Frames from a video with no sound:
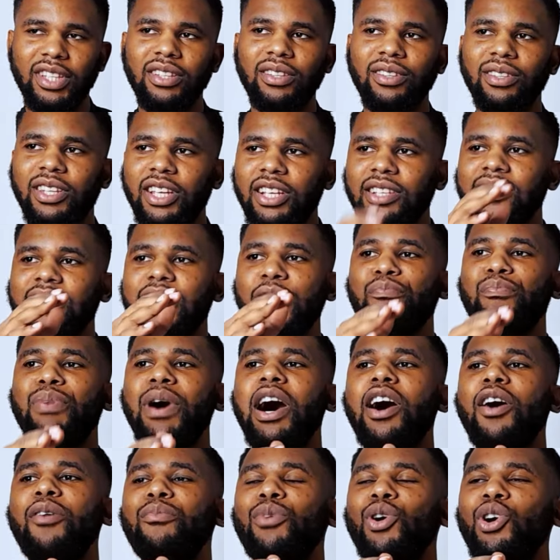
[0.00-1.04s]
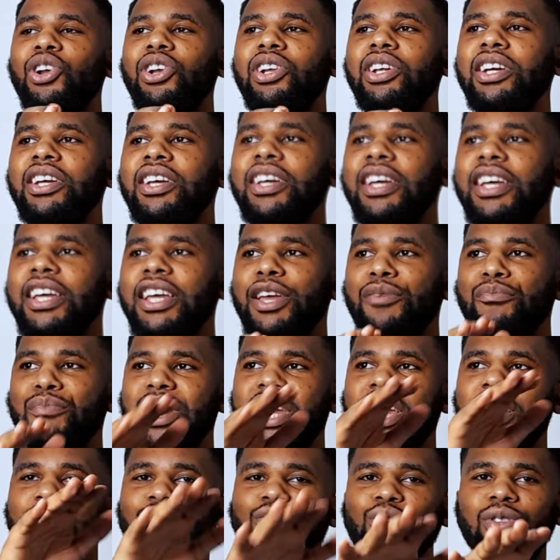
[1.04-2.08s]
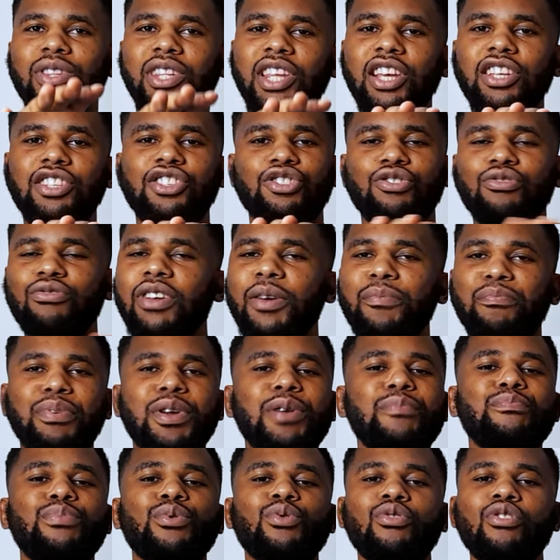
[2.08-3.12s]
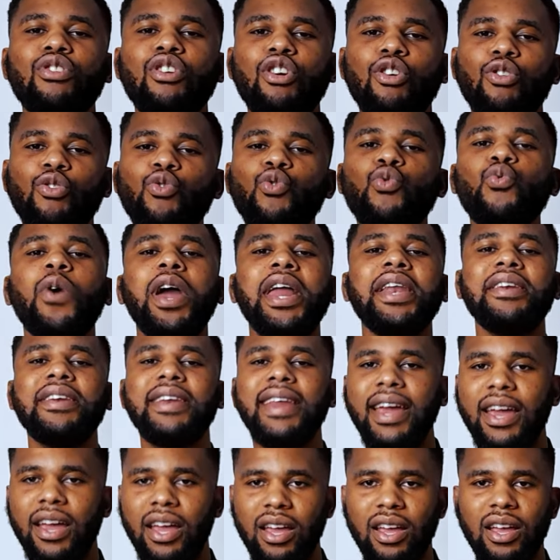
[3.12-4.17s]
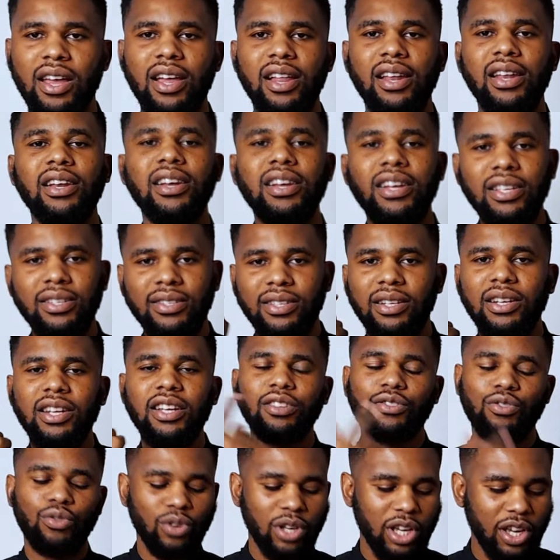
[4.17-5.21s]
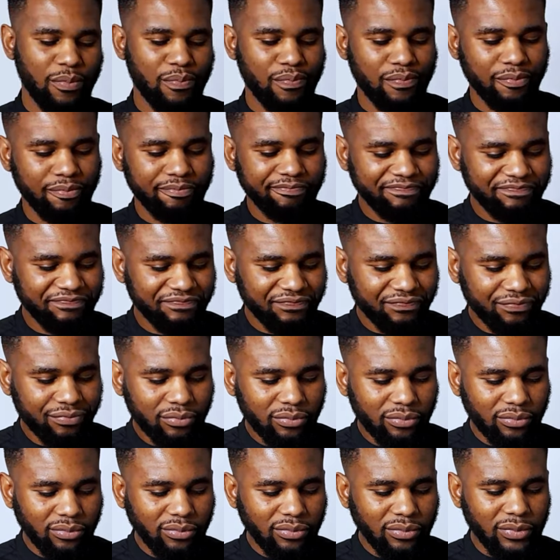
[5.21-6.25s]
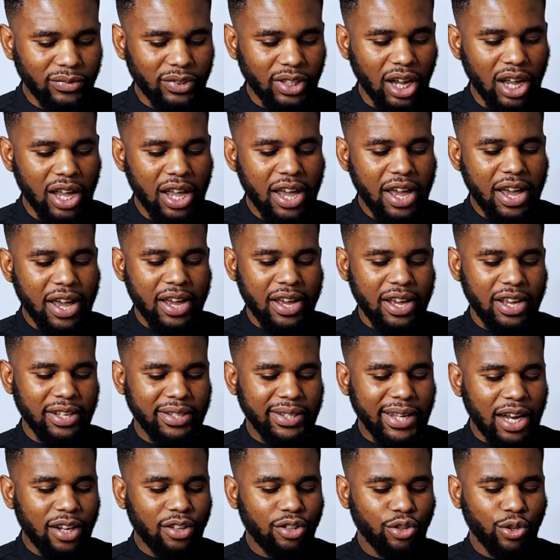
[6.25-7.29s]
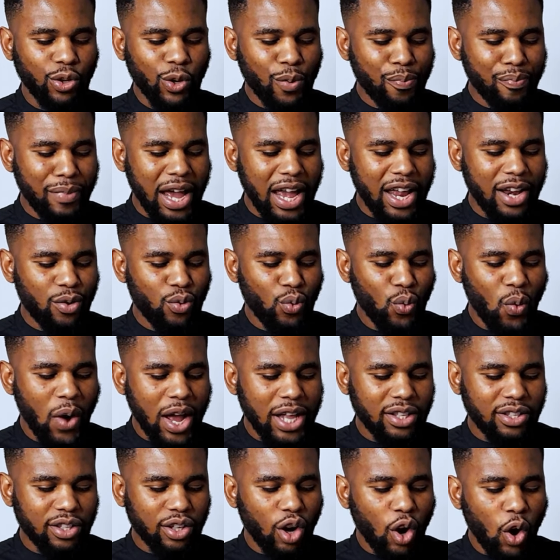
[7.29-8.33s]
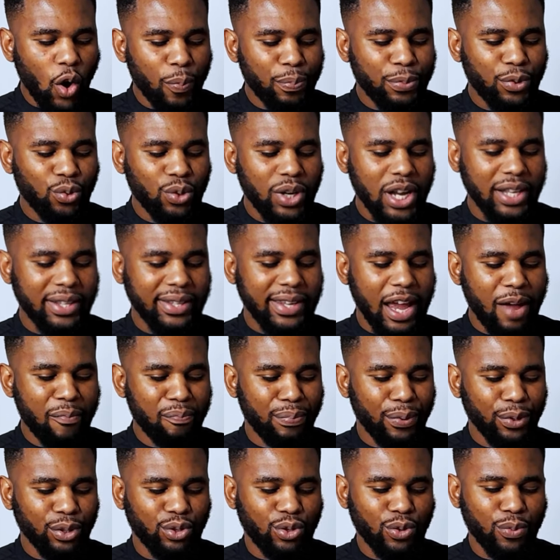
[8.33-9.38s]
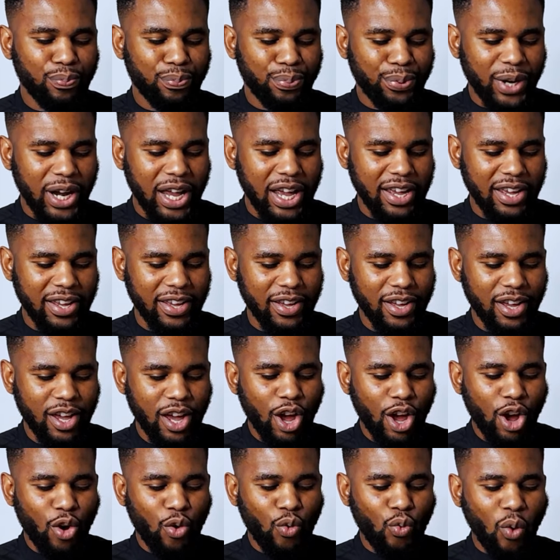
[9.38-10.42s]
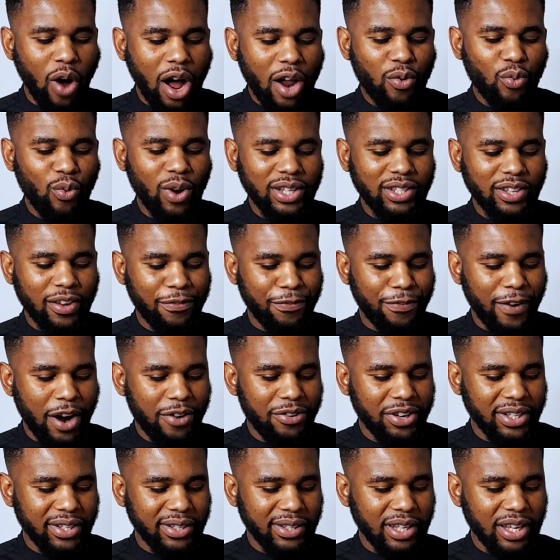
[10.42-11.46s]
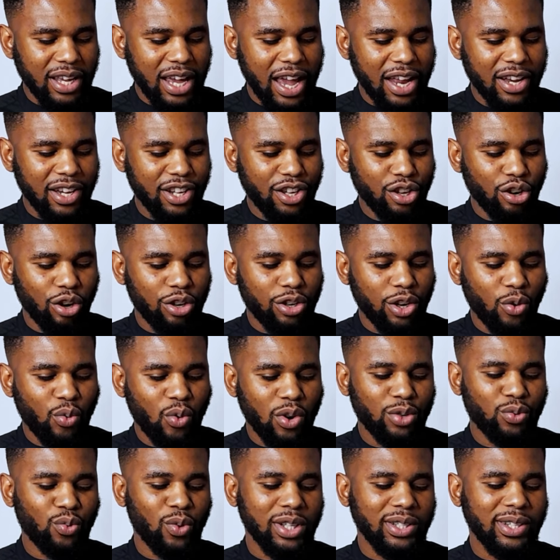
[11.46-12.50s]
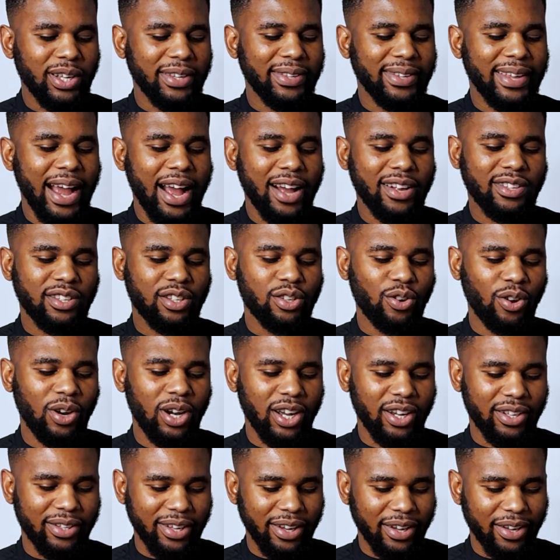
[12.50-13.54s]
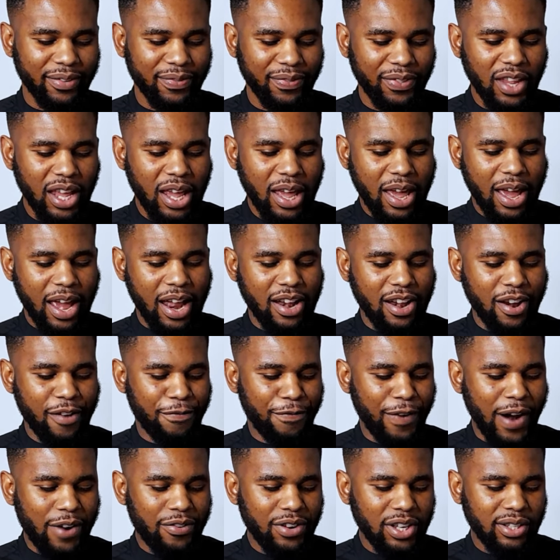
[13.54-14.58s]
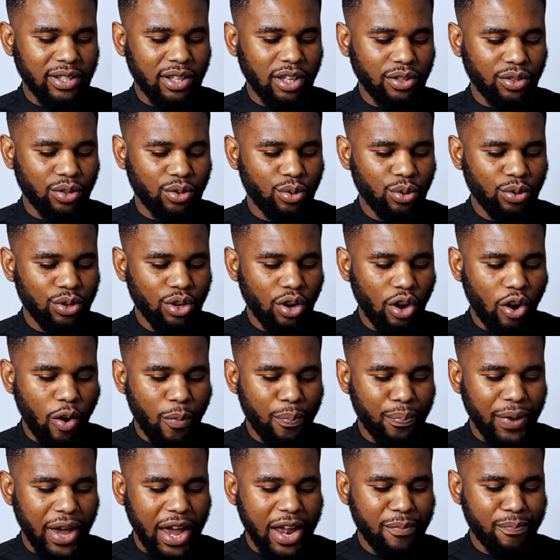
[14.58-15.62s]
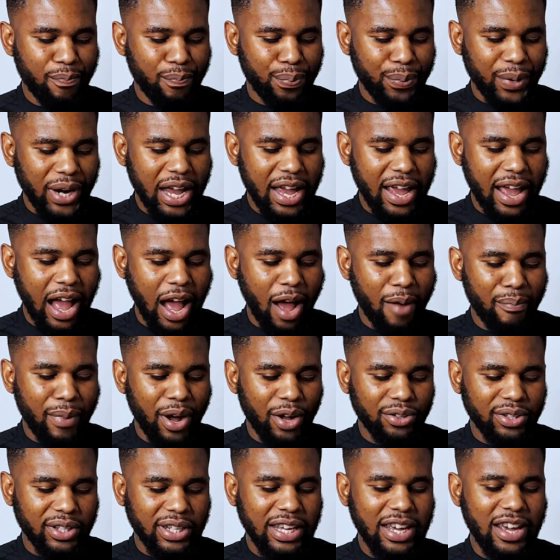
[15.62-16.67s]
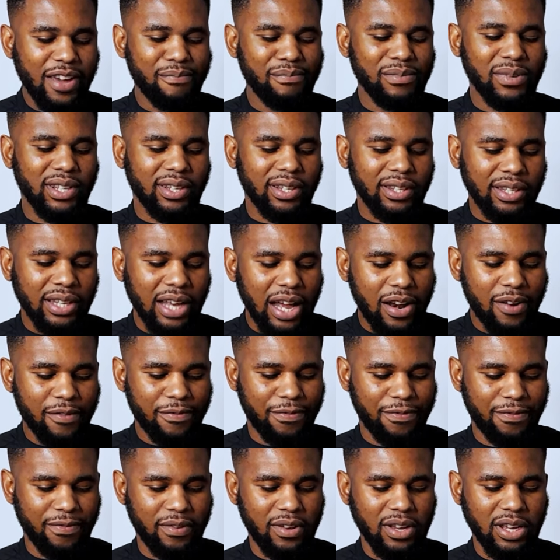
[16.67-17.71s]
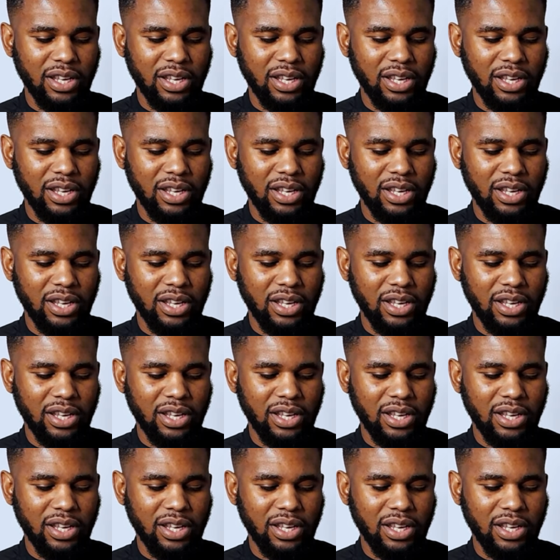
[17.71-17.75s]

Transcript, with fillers: This is the parable he began to teach to the people who were there listening to him. He said, Two men went up to the temple to pray. One was a Pharisee and the other one was a tax collector. And the Pharisee stood up and prayed about himself.